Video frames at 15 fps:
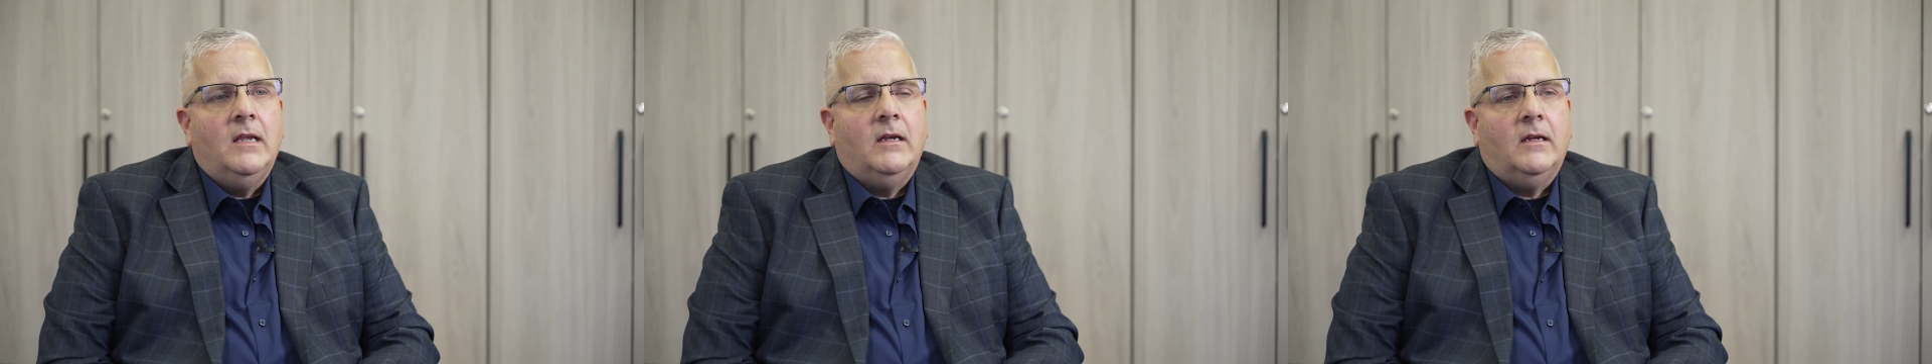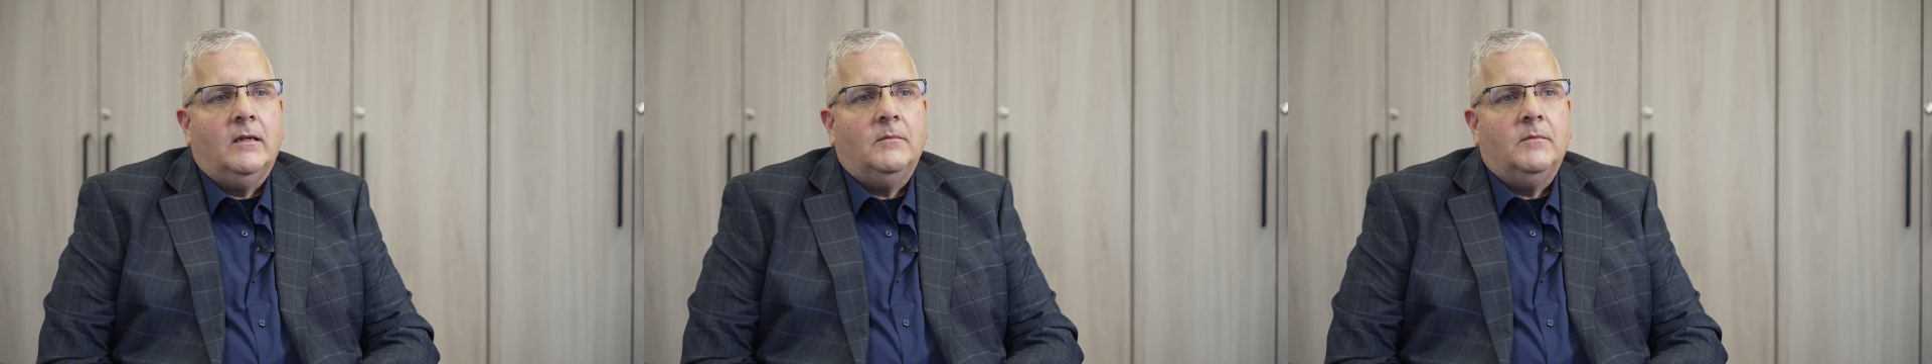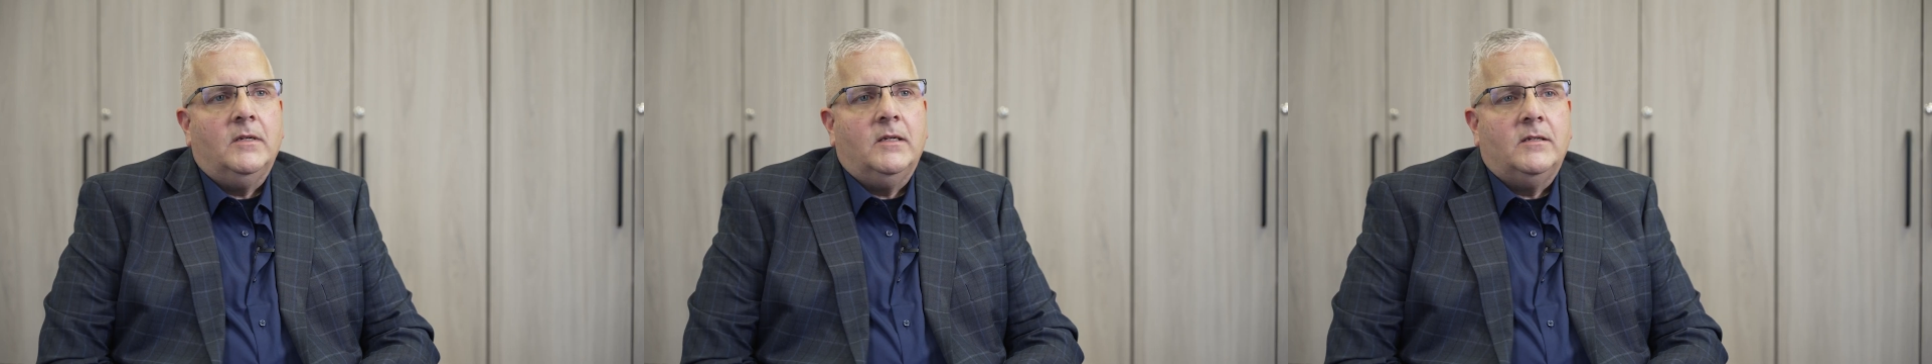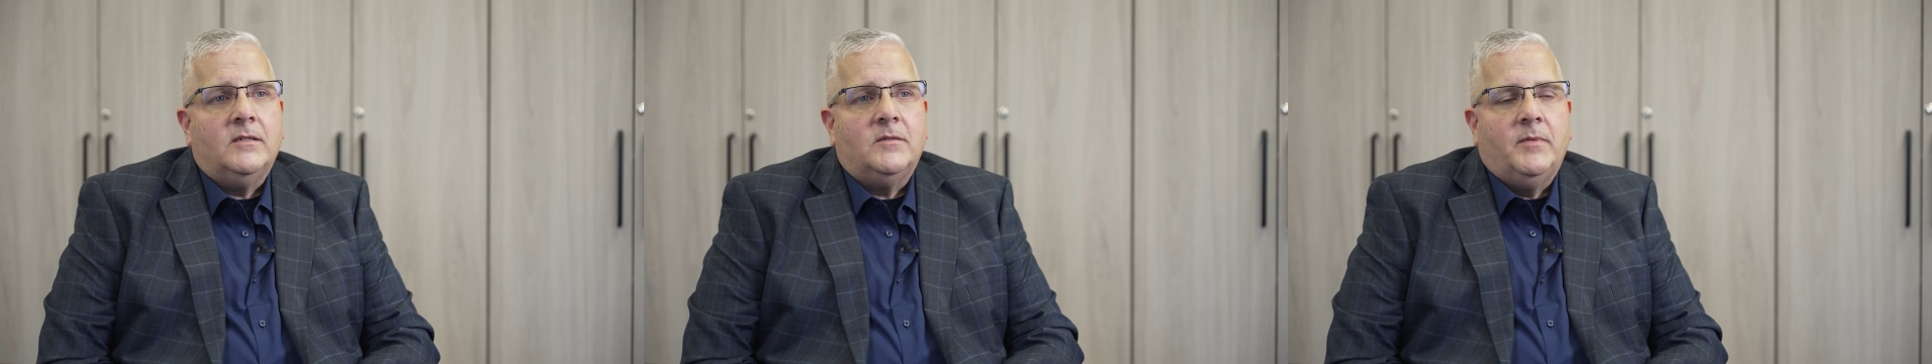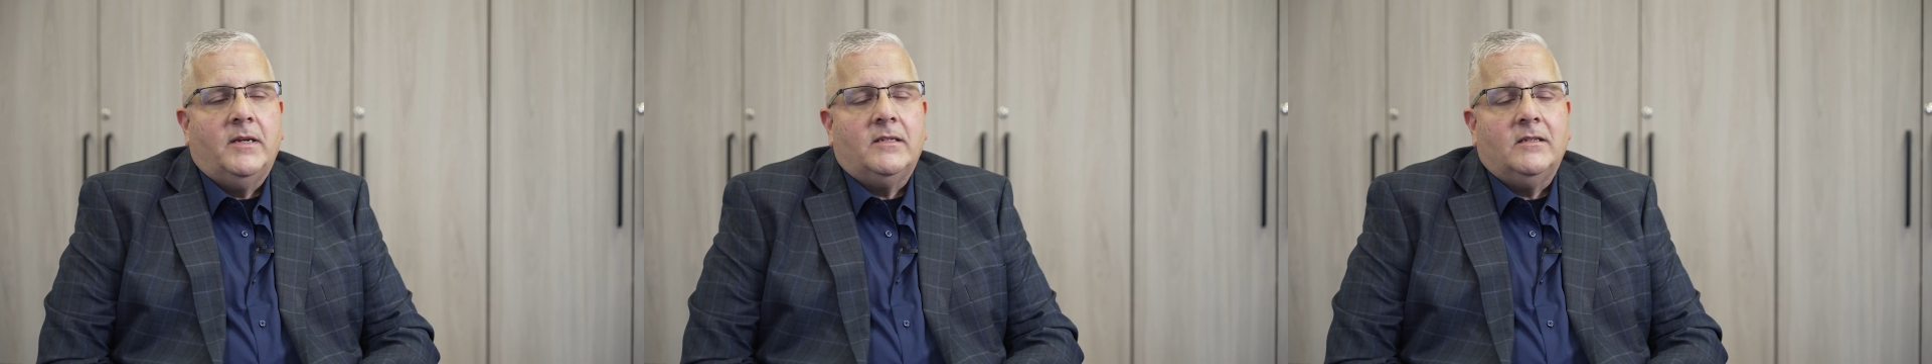and
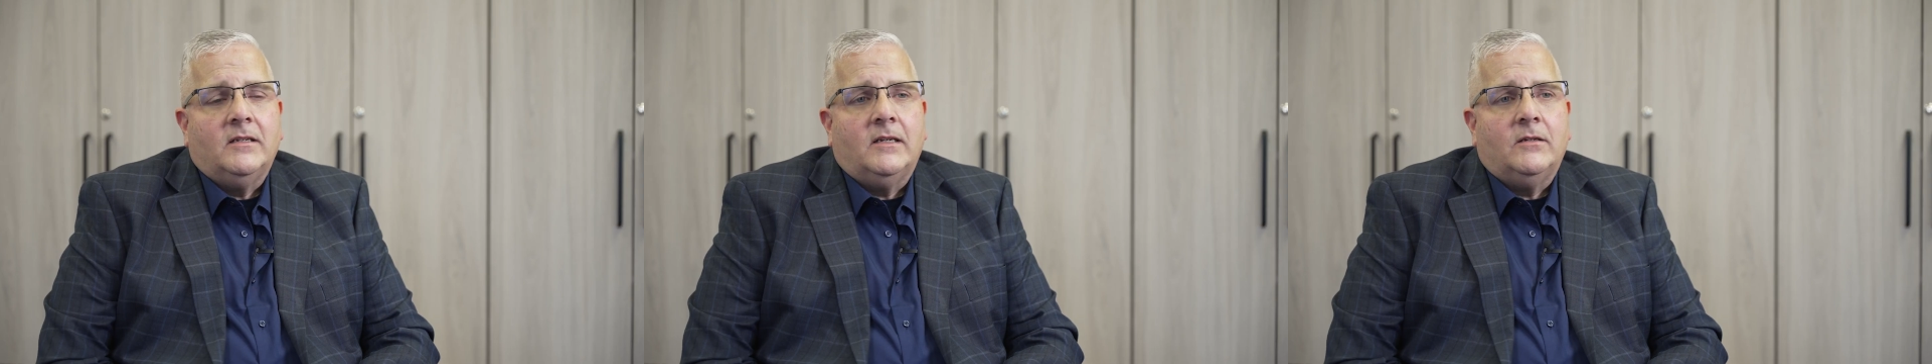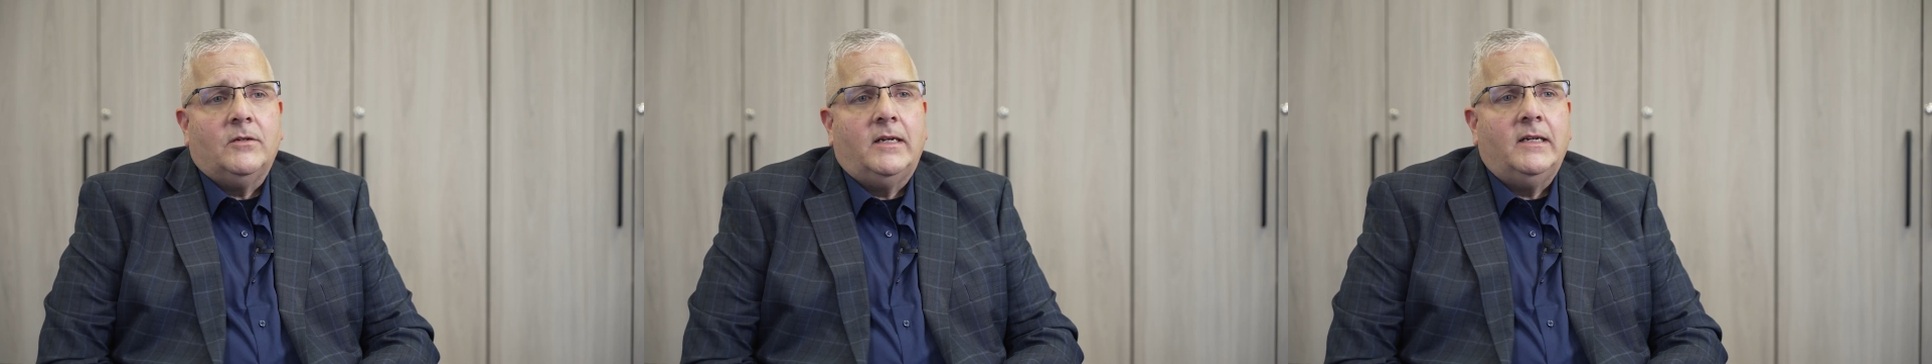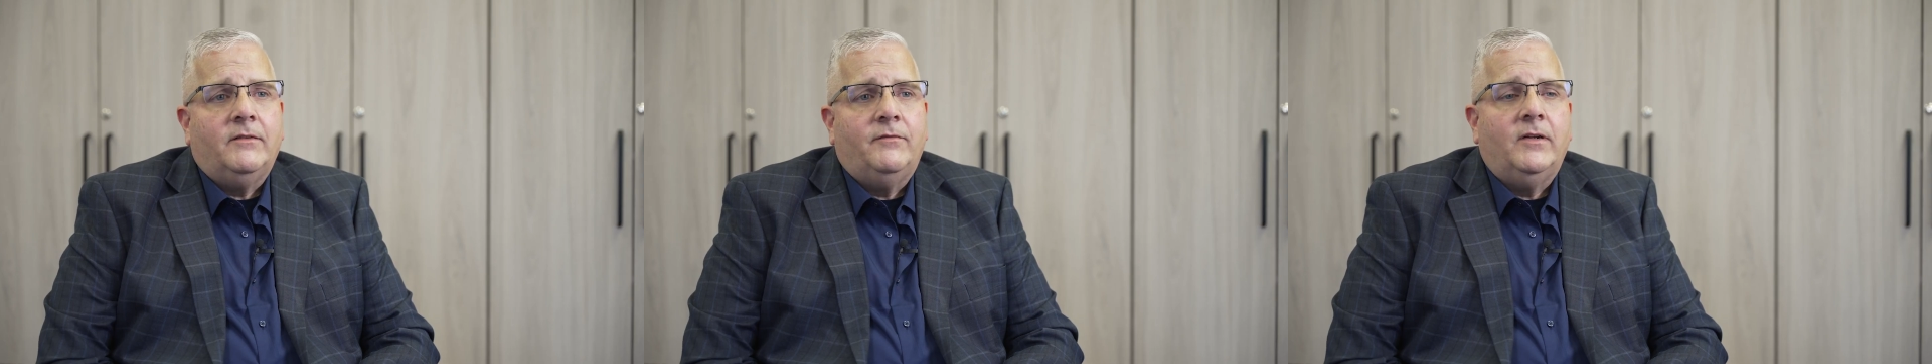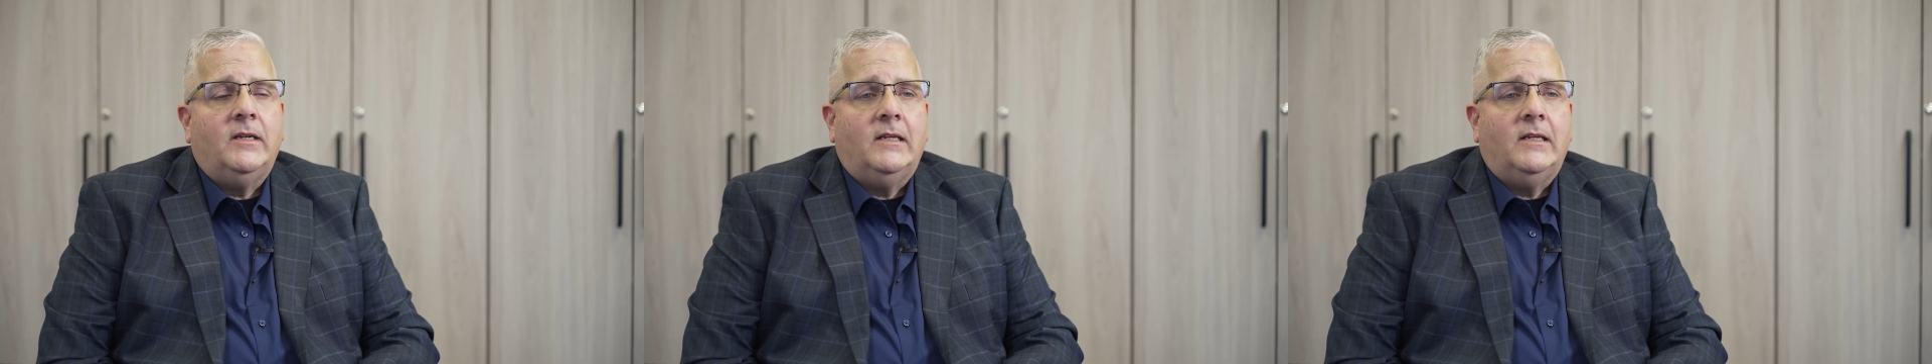just basically trying to fit